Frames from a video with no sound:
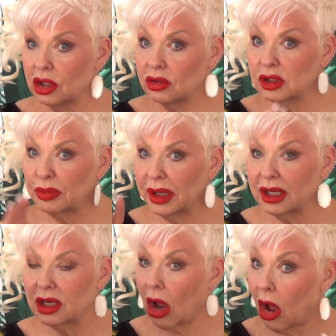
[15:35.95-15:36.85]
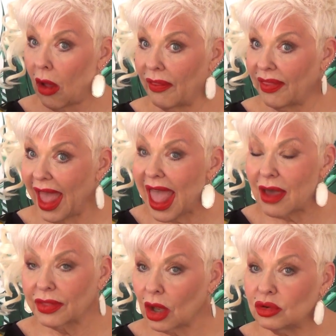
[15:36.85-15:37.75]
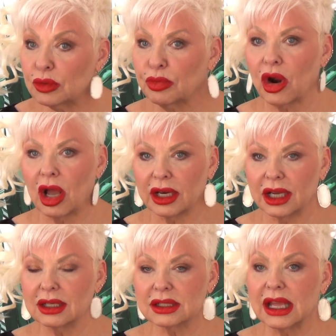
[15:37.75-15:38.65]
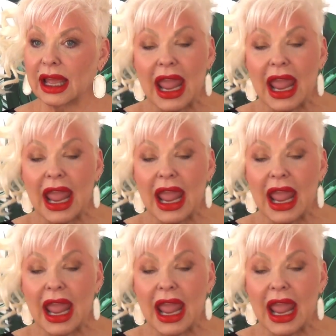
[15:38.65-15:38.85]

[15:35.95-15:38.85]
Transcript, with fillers: you spend on that those products